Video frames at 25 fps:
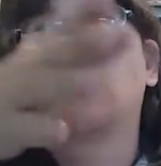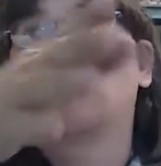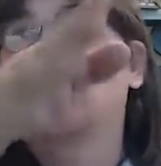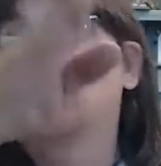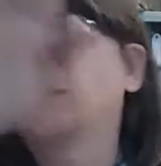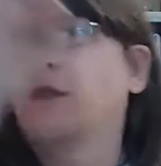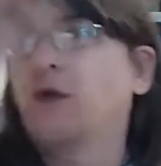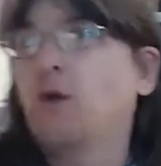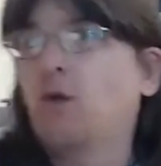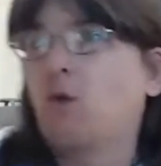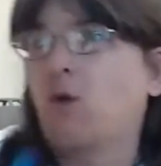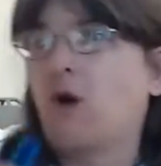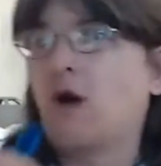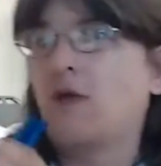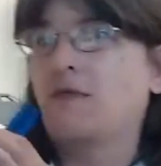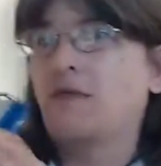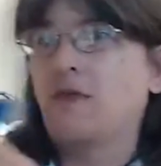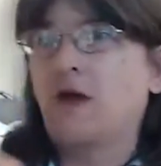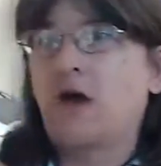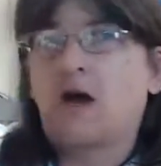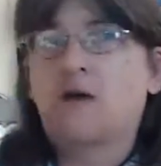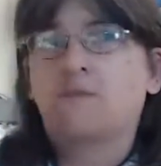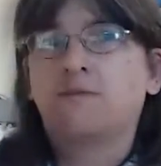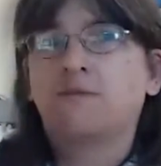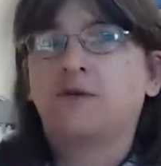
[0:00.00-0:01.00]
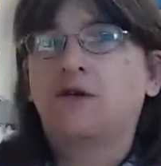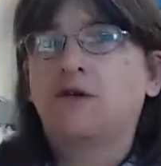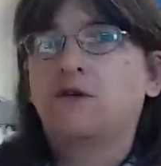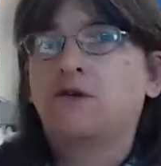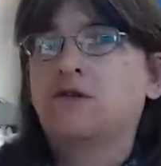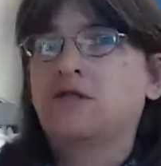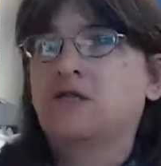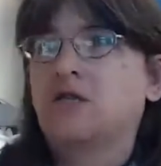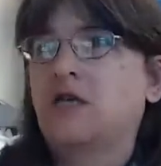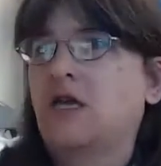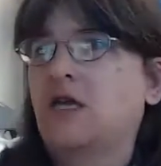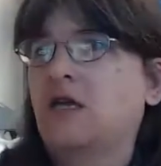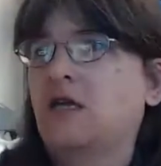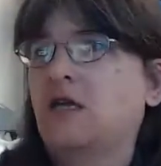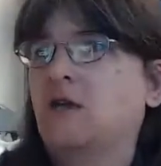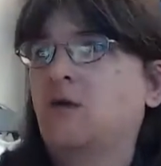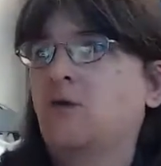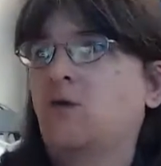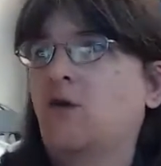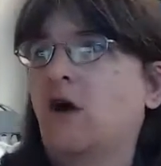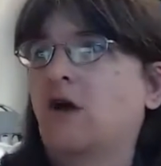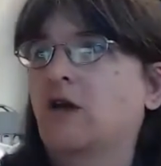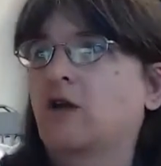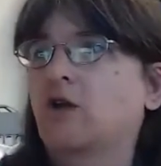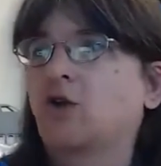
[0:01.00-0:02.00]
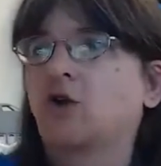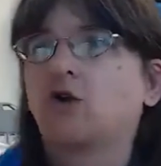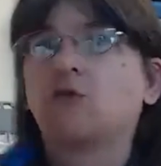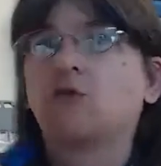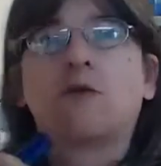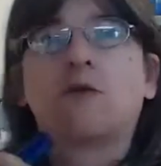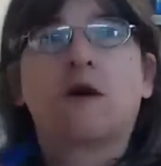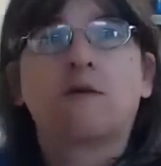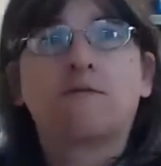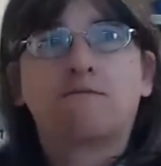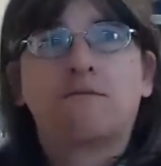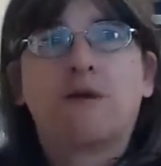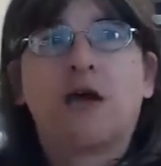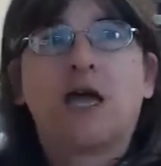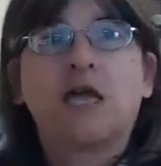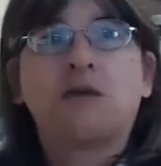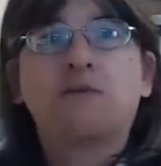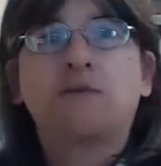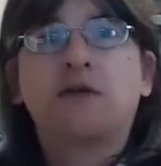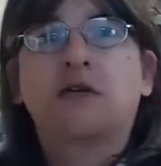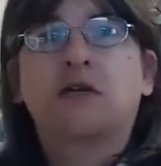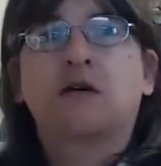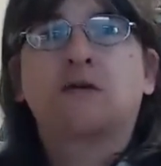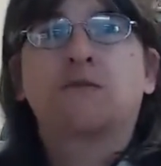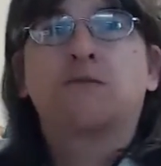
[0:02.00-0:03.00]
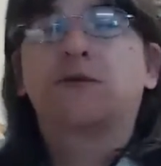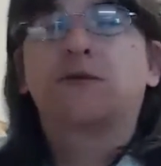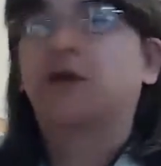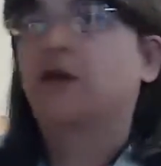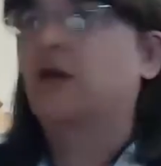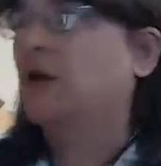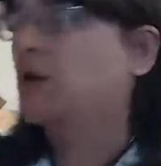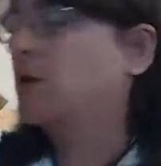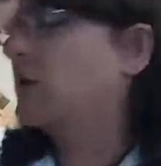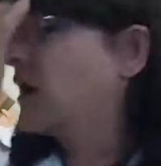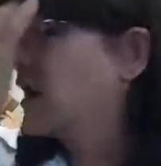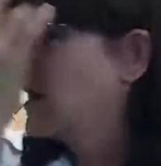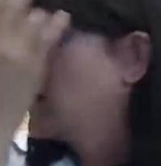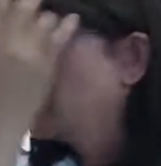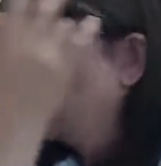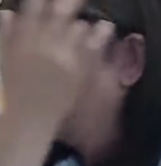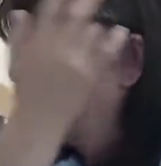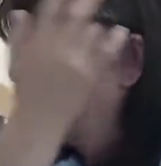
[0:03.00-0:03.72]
The one that I'm using, what I call my baby computer,